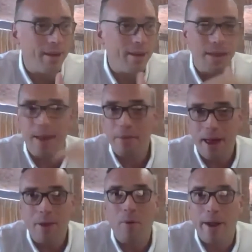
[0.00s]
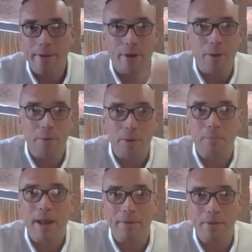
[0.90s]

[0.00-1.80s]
They're, they're, quite grown up now.